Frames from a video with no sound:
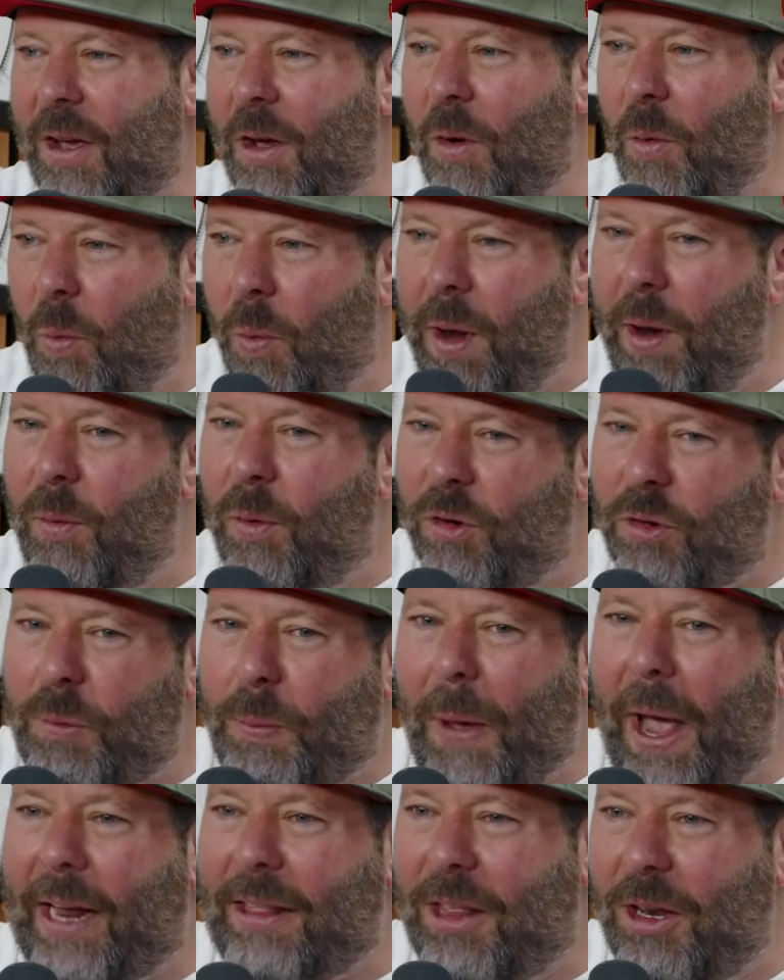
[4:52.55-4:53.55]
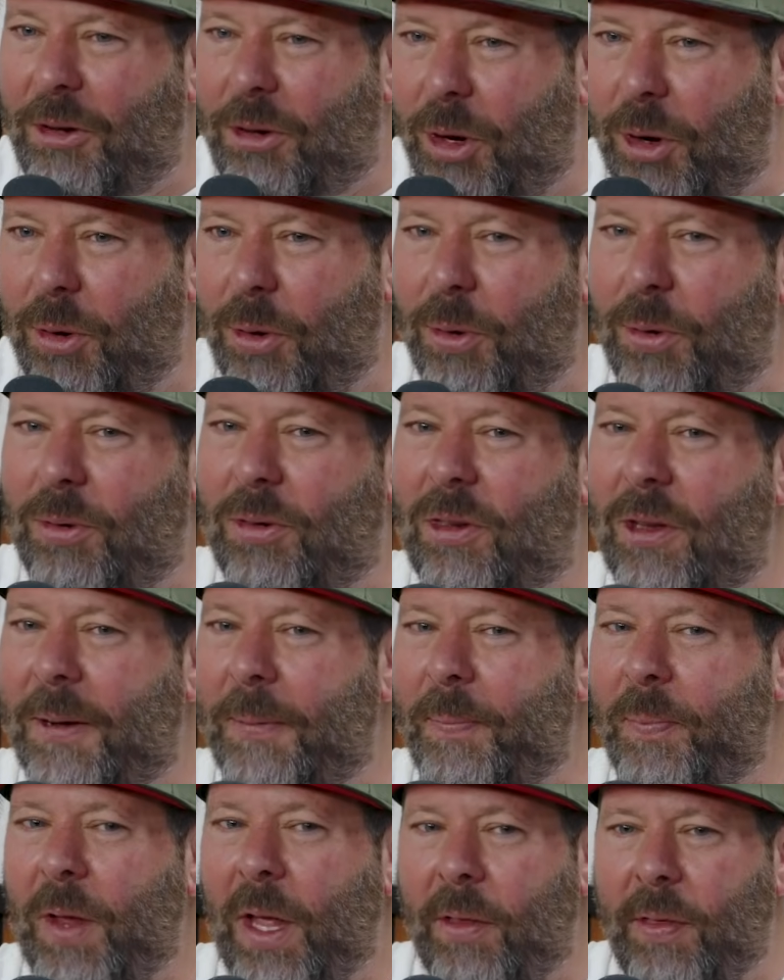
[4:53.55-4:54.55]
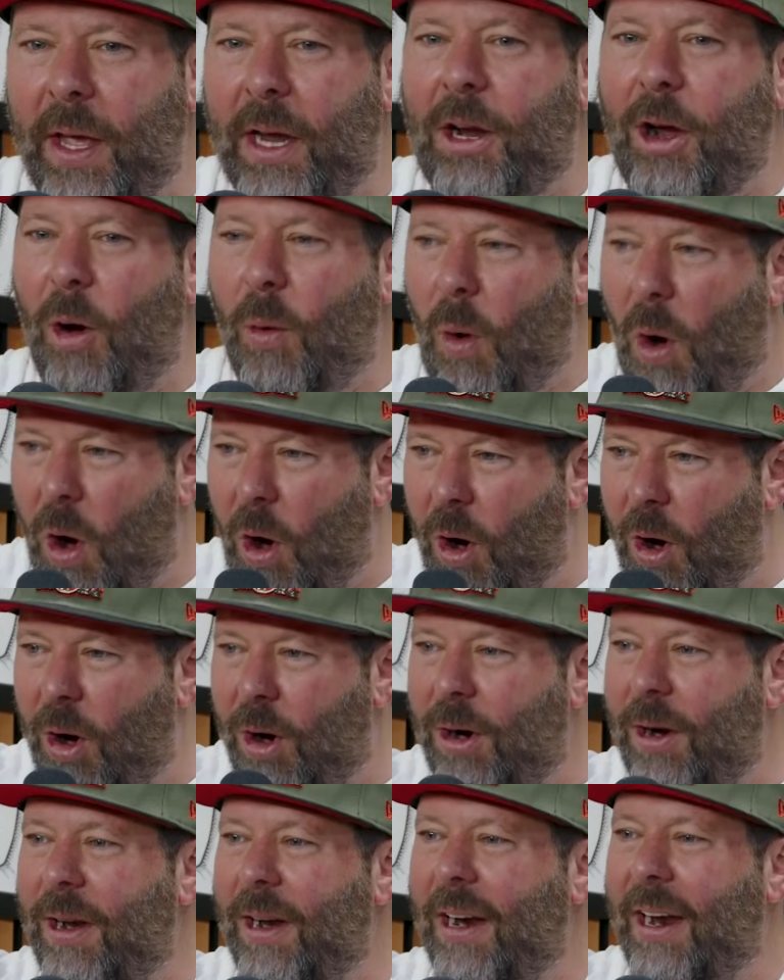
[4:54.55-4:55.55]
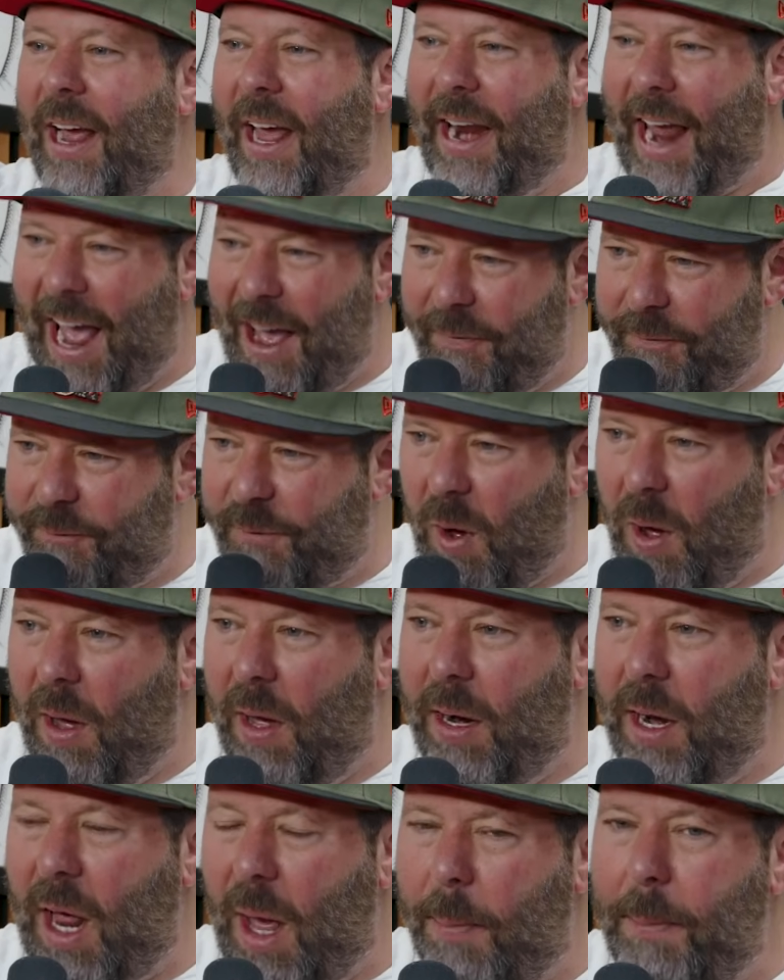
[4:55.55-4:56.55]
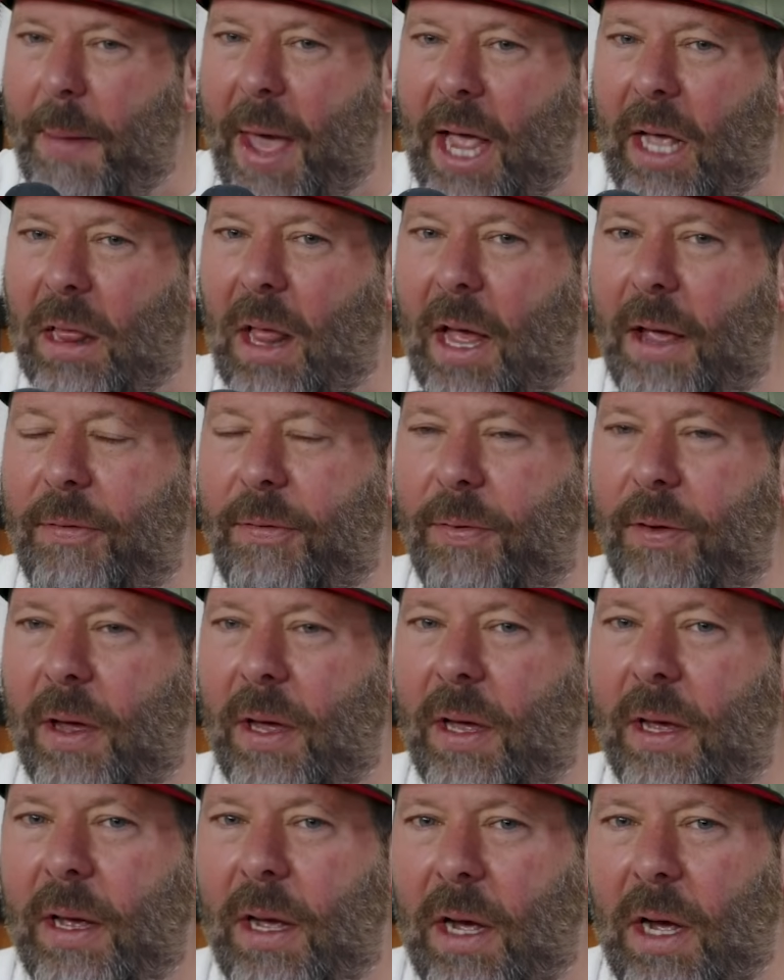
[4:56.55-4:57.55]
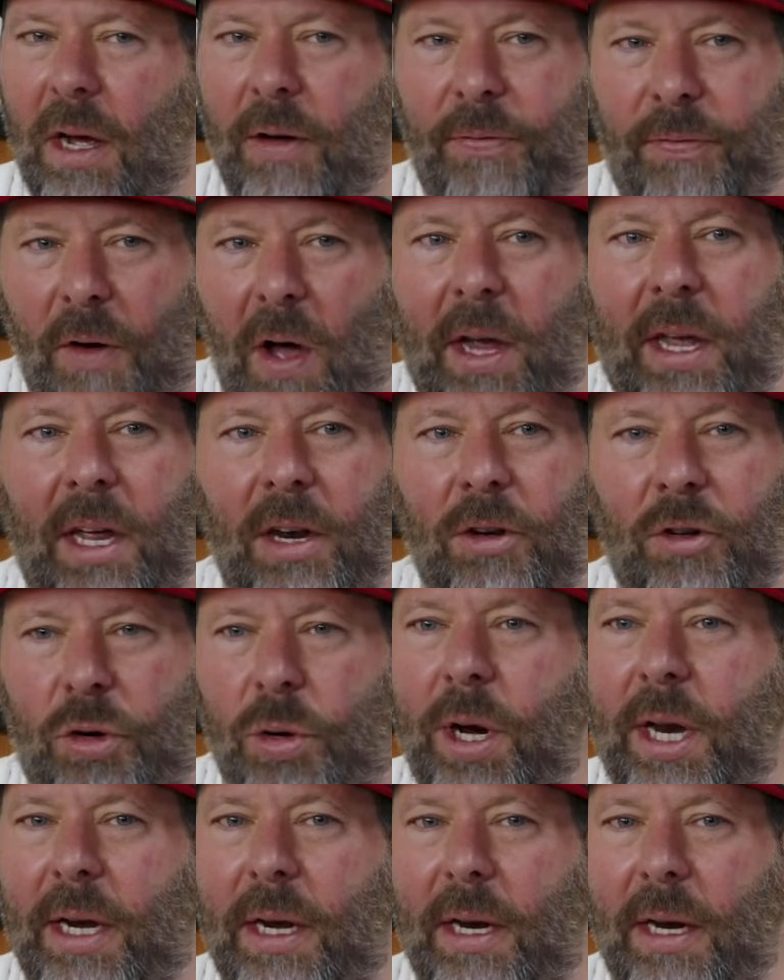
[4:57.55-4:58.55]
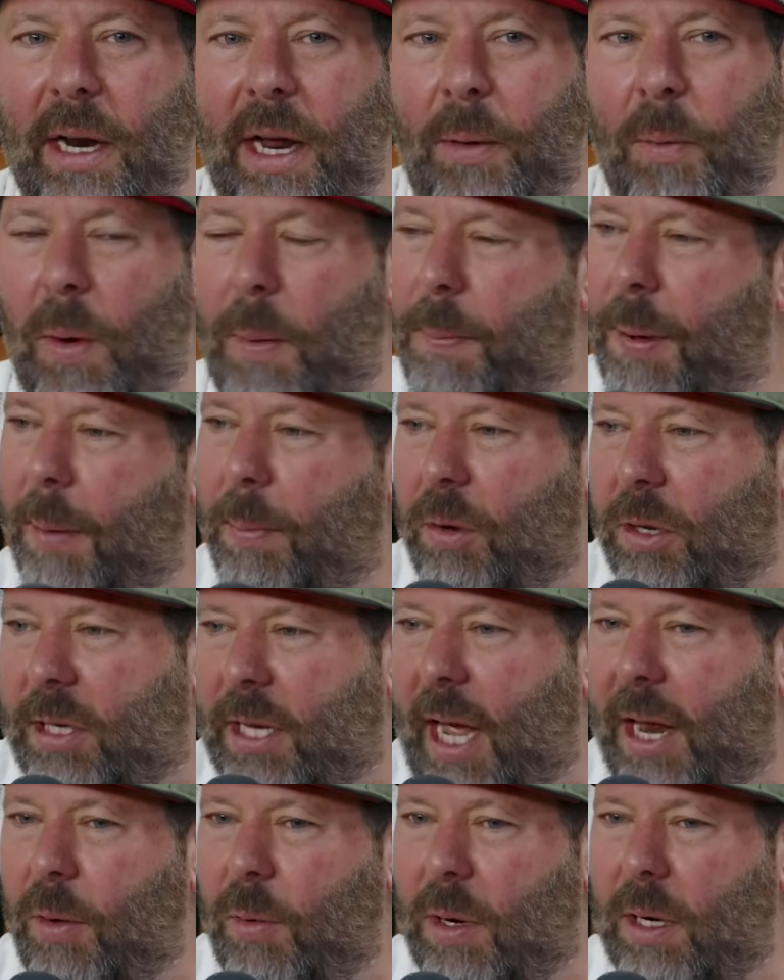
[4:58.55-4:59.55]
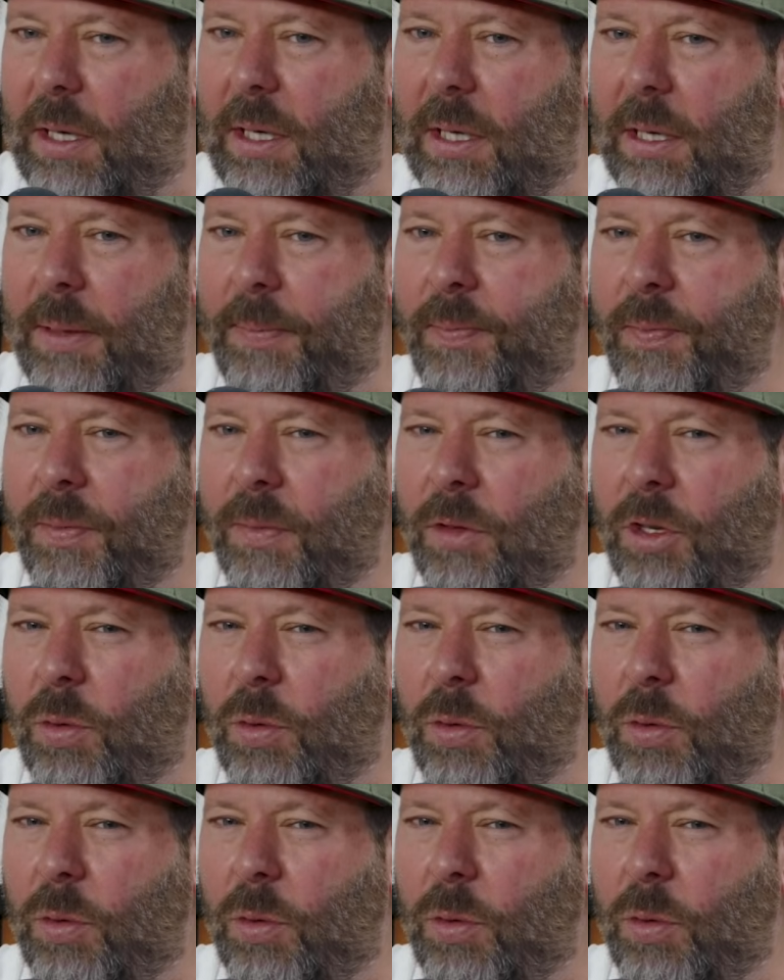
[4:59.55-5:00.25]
We respect the dudes that go hard and have fun and make life a fucking treat. And when people say to us, So